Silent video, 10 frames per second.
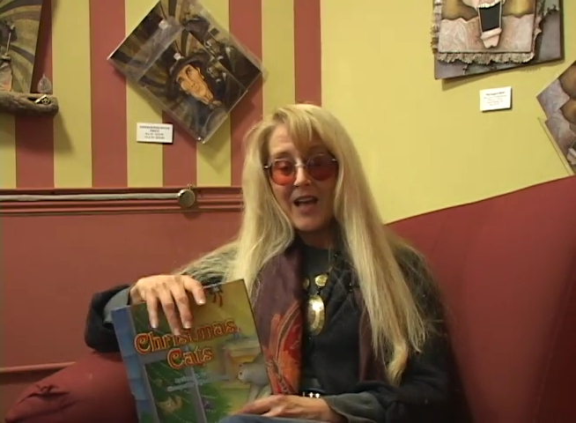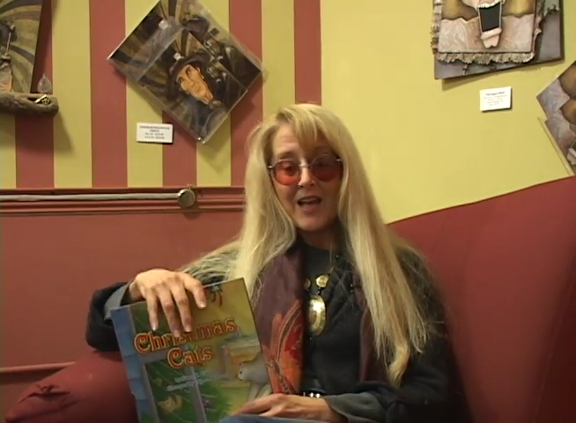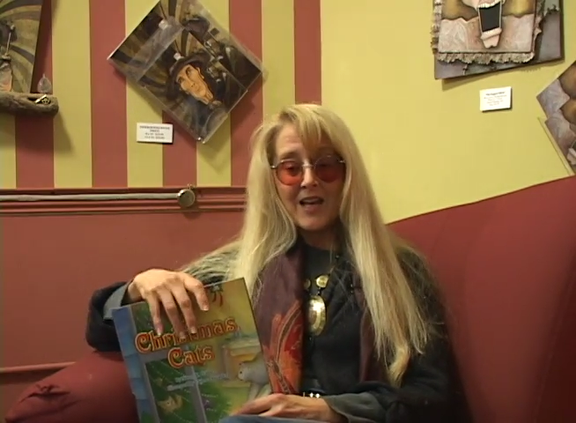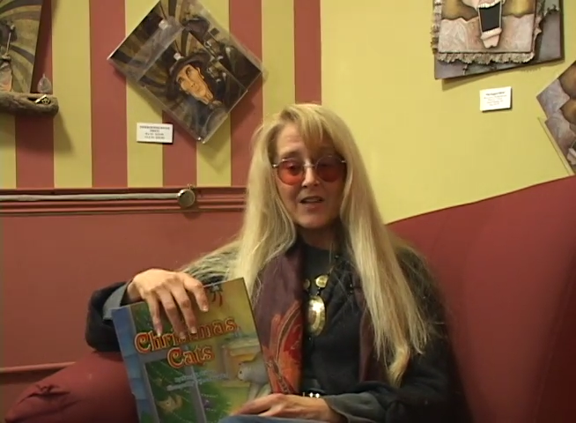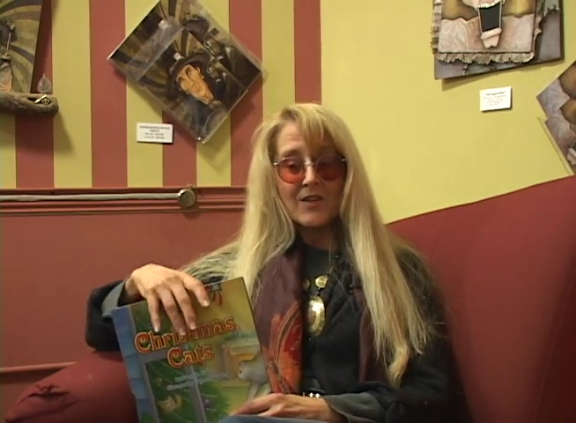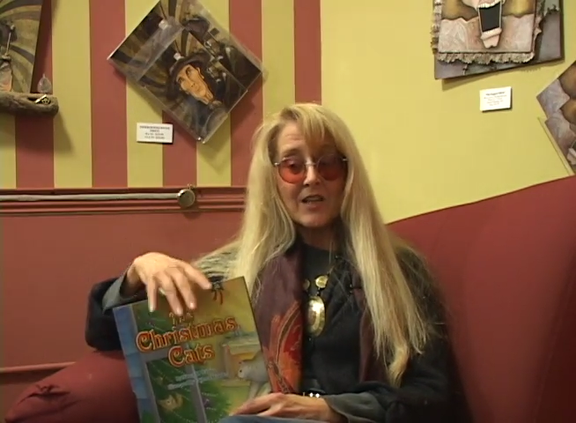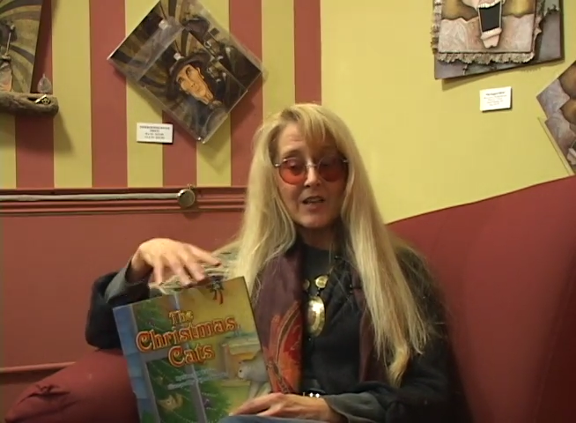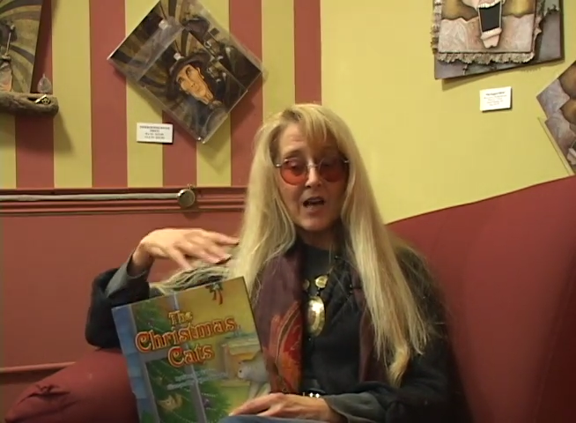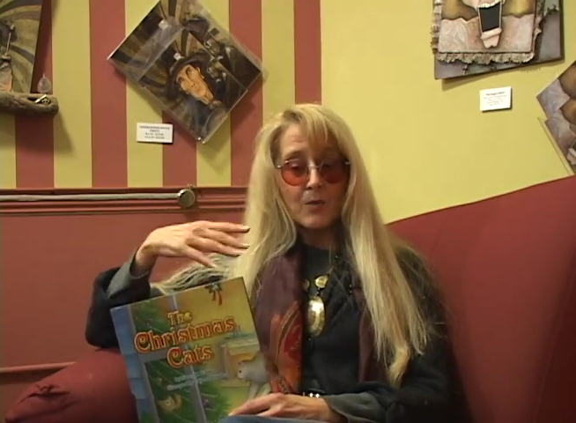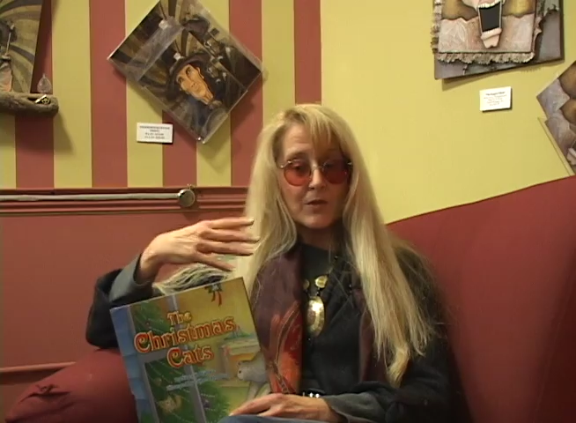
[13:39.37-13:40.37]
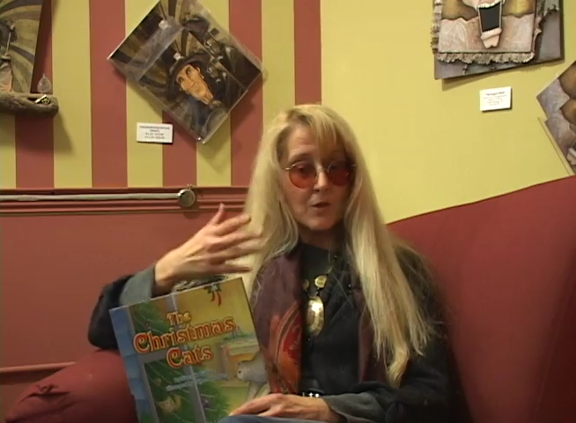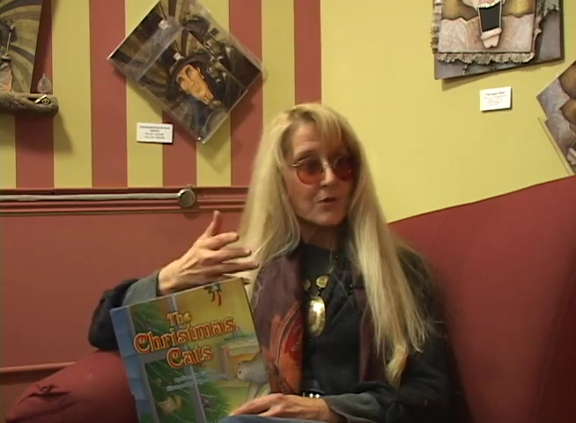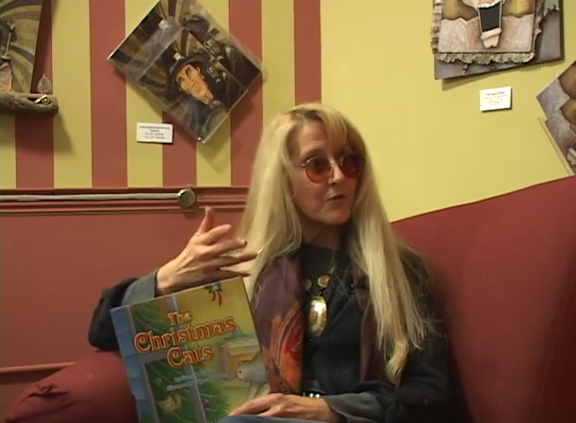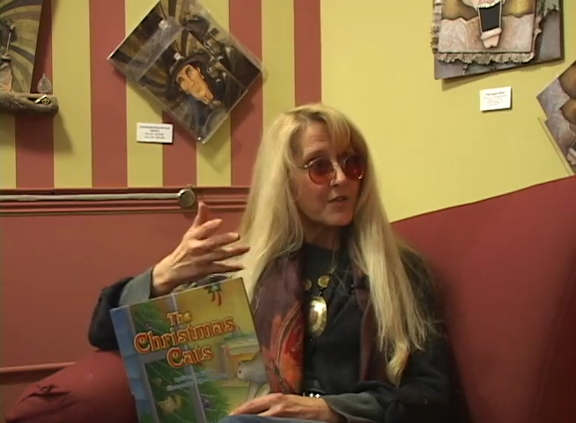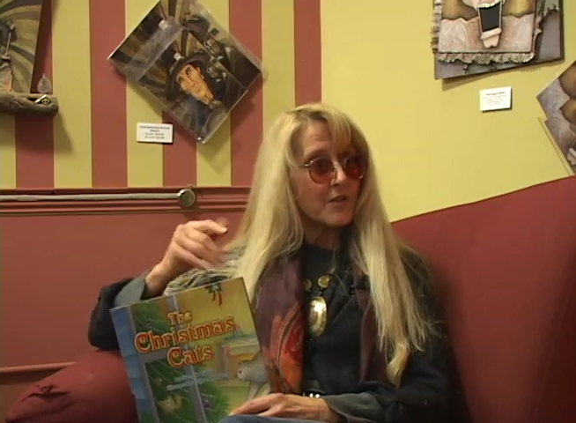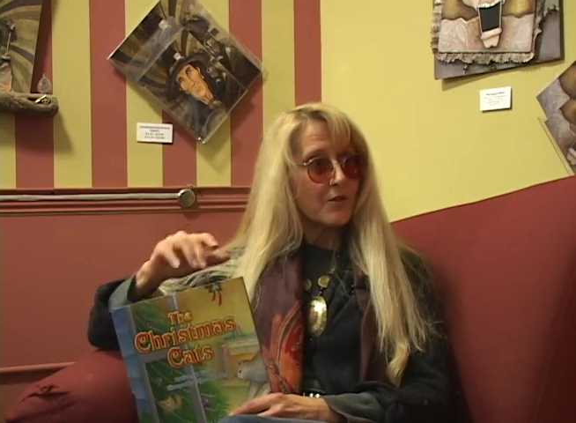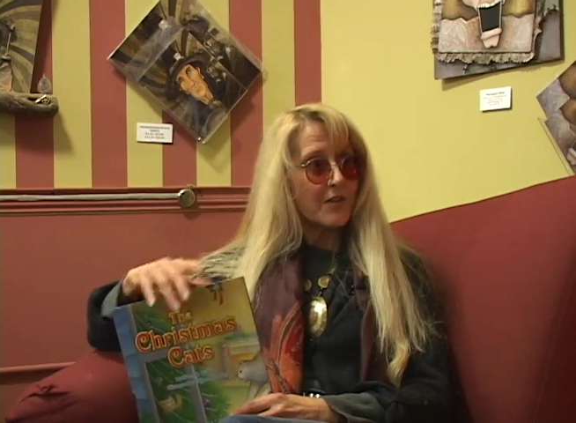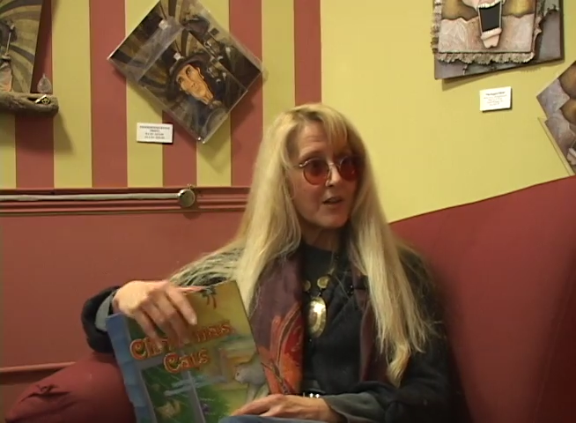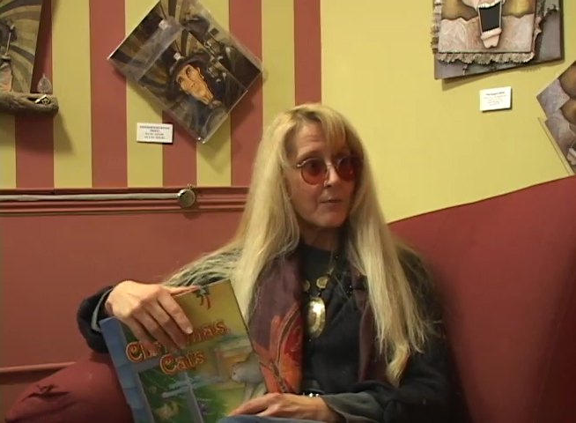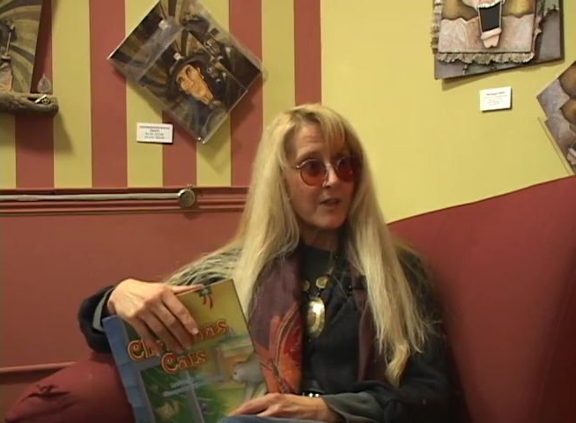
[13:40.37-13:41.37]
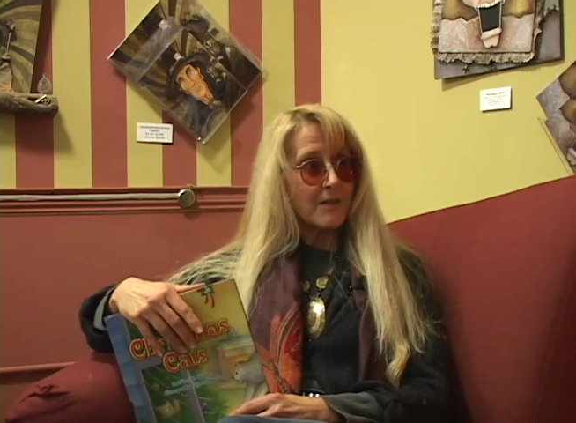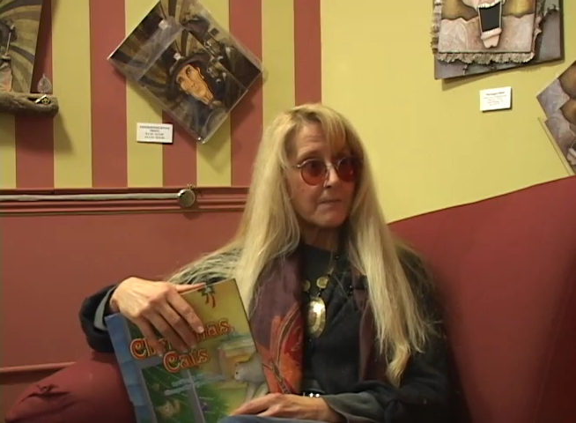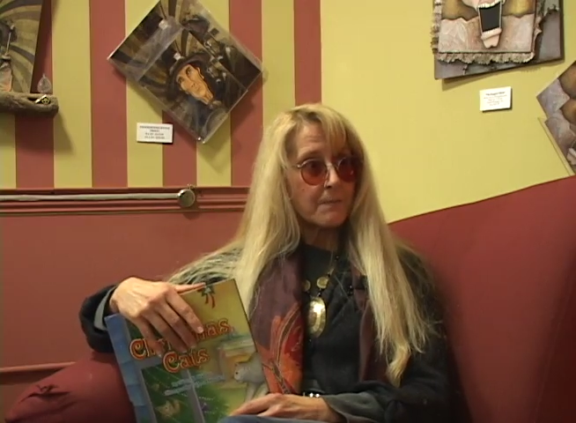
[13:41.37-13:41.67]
And then I would go do physical therapy.